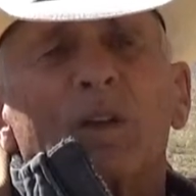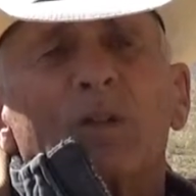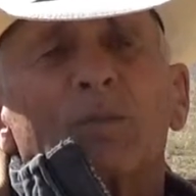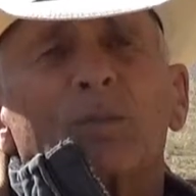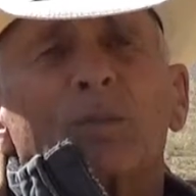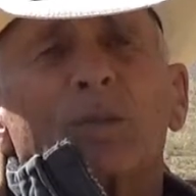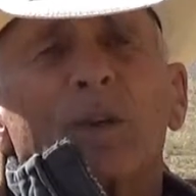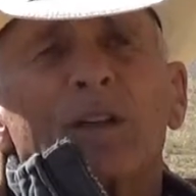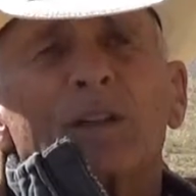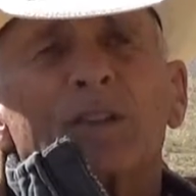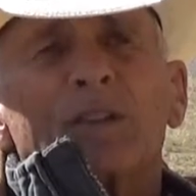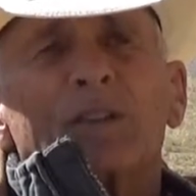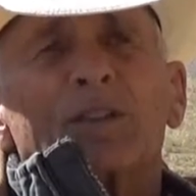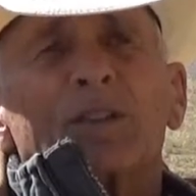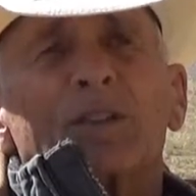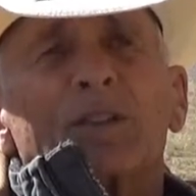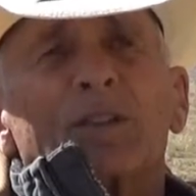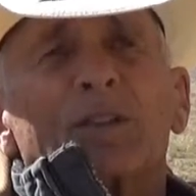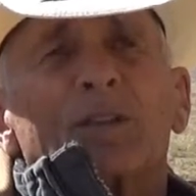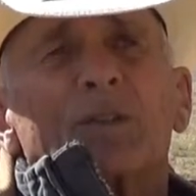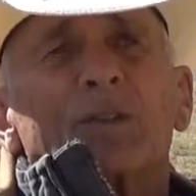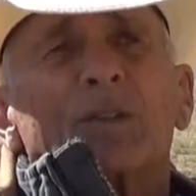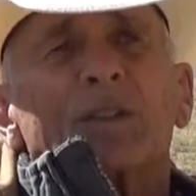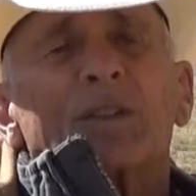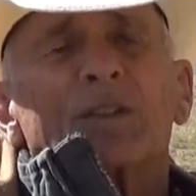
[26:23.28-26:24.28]
pressures to
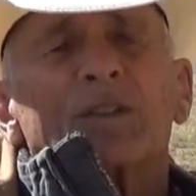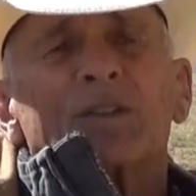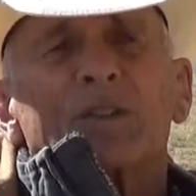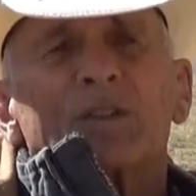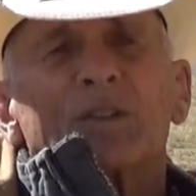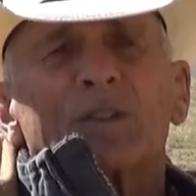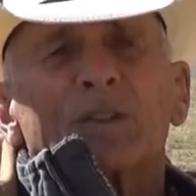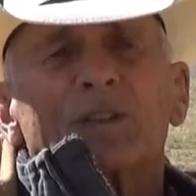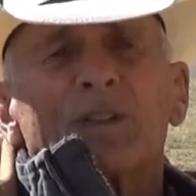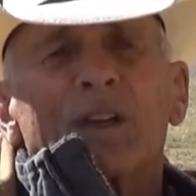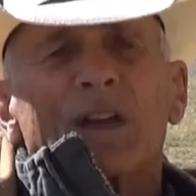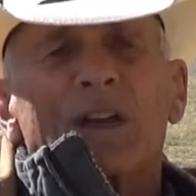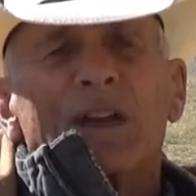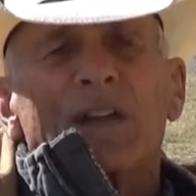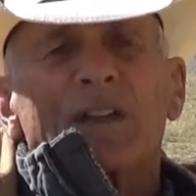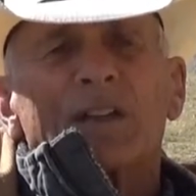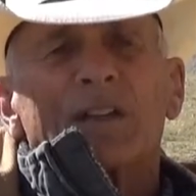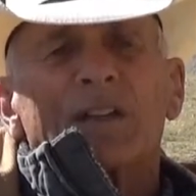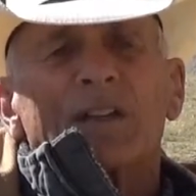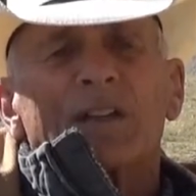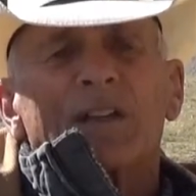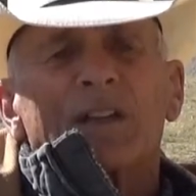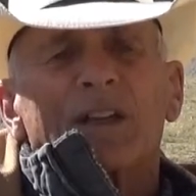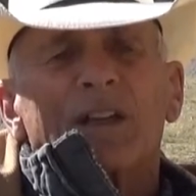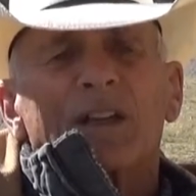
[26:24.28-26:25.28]
do this or do that.
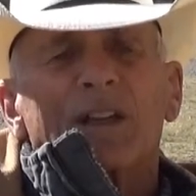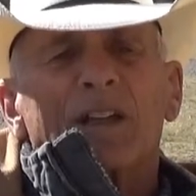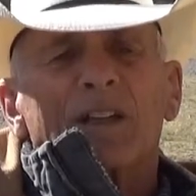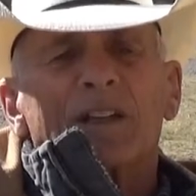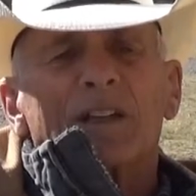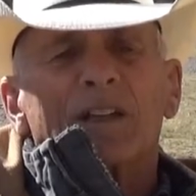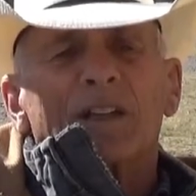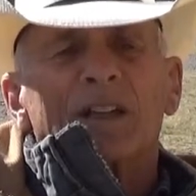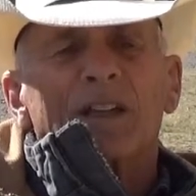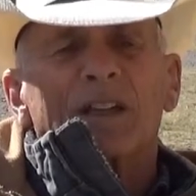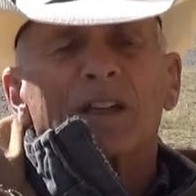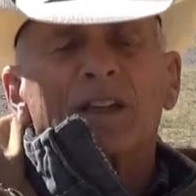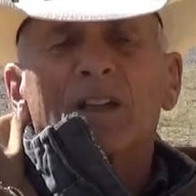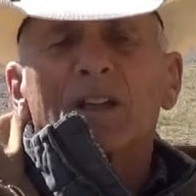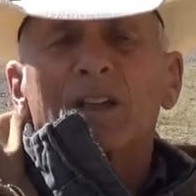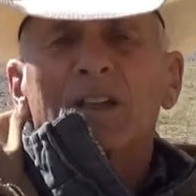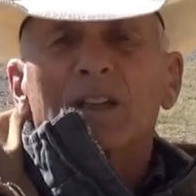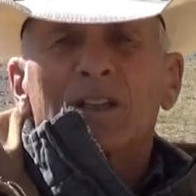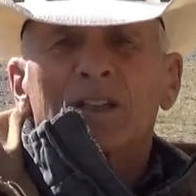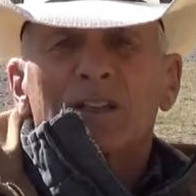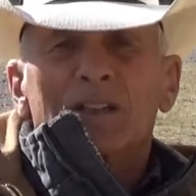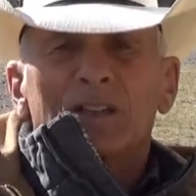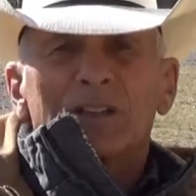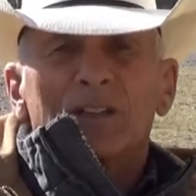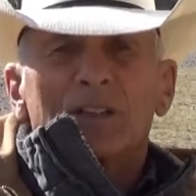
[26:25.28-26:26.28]
And I think
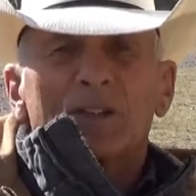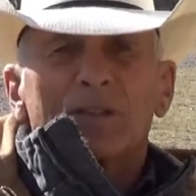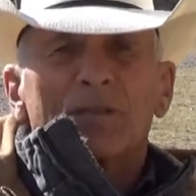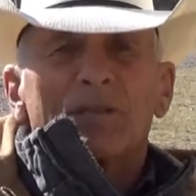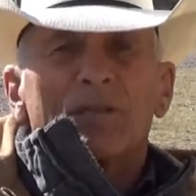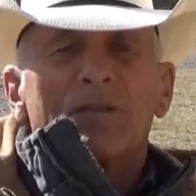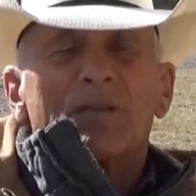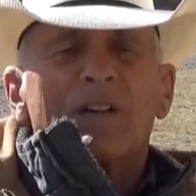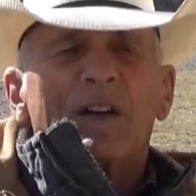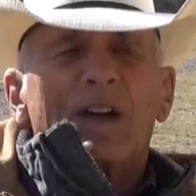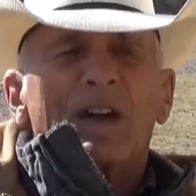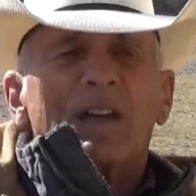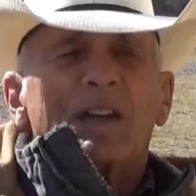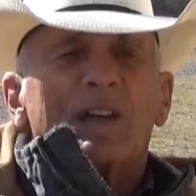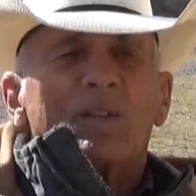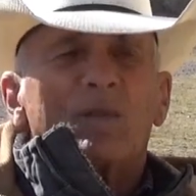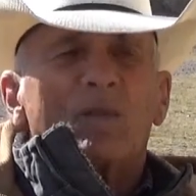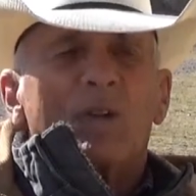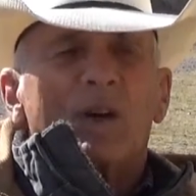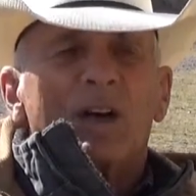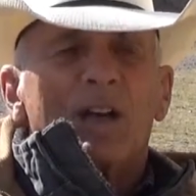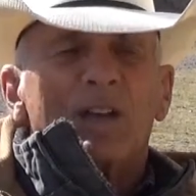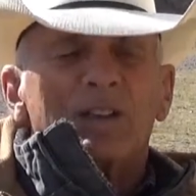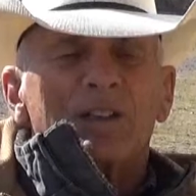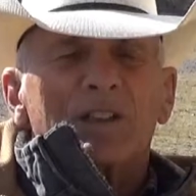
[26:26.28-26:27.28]
that they're finally
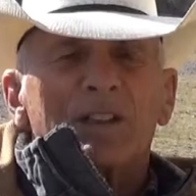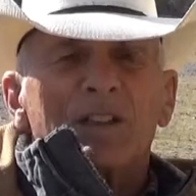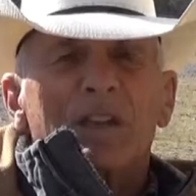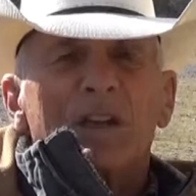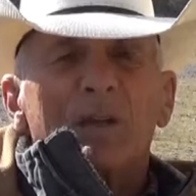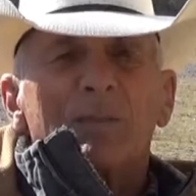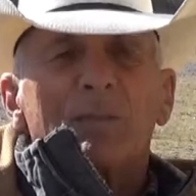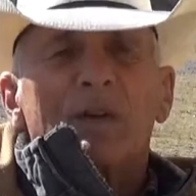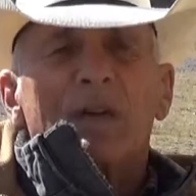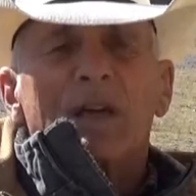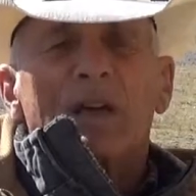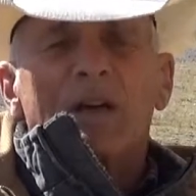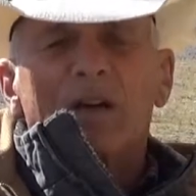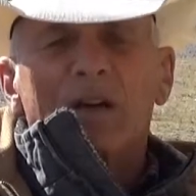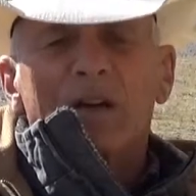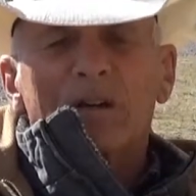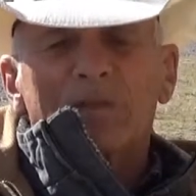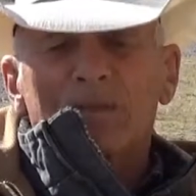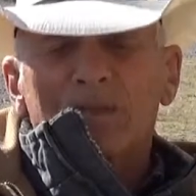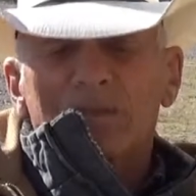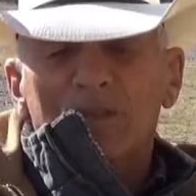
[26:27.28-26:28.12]
wising up now after